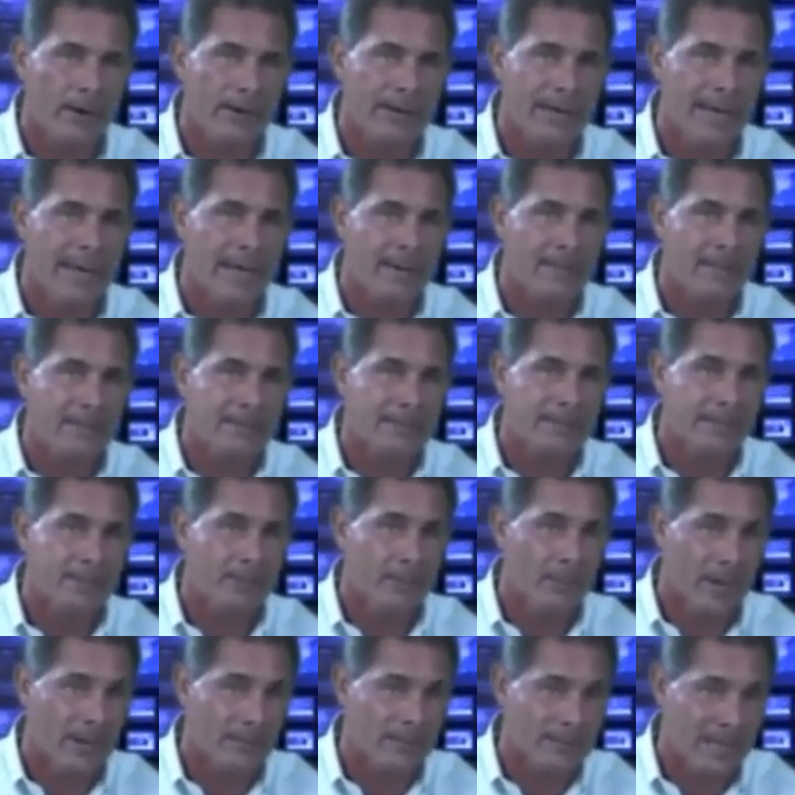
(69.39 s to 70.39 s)
on
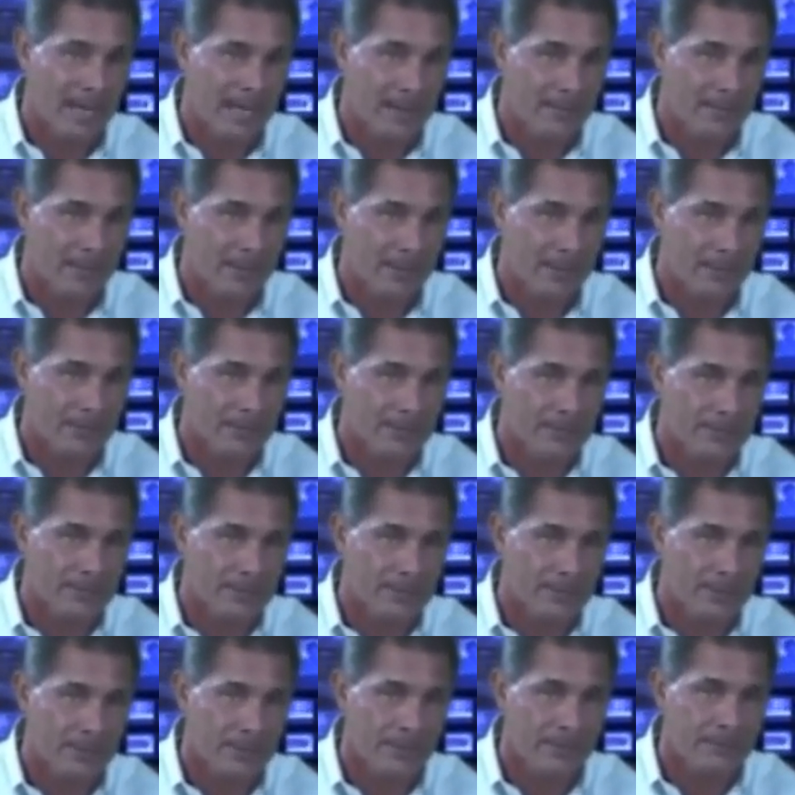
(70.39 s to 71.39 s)
ABC Primetime
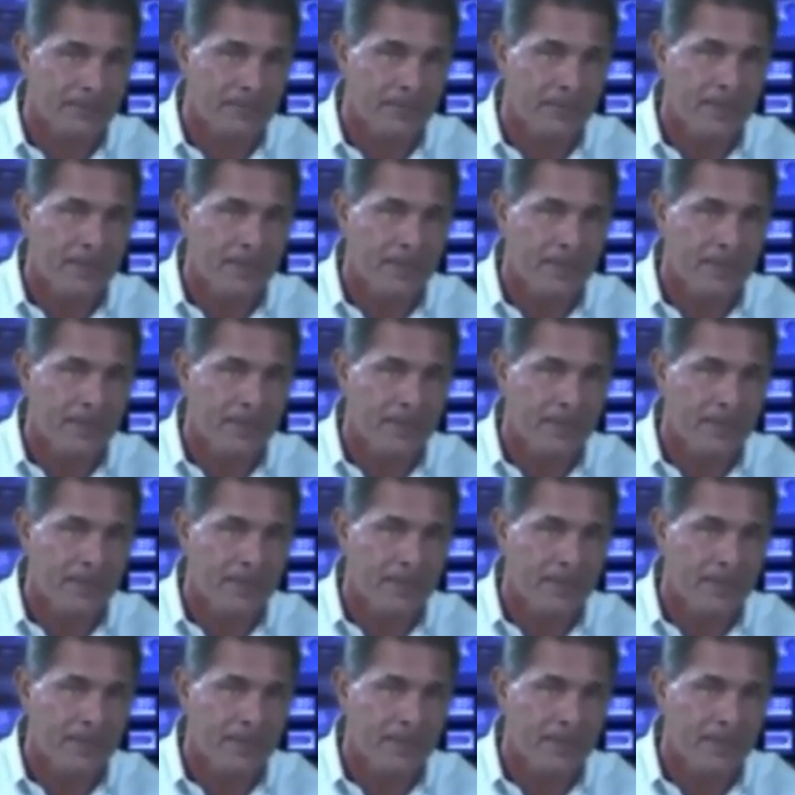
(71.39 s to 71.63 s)
News?